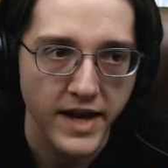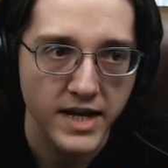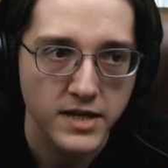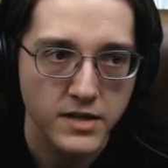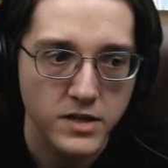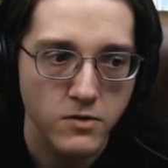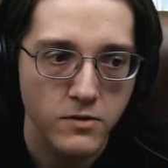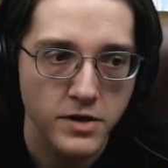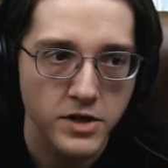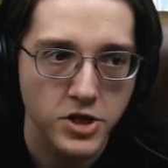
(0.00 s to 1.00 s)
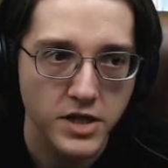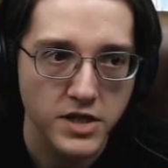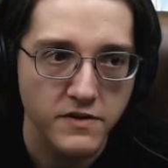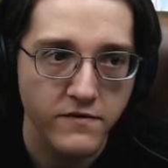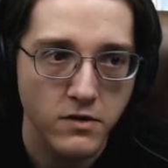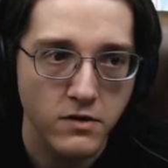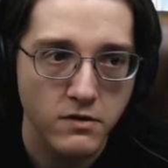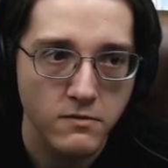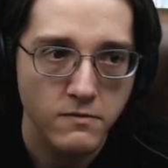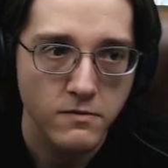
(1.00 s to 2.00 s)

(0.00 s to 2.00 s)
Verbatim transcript: that storage is full.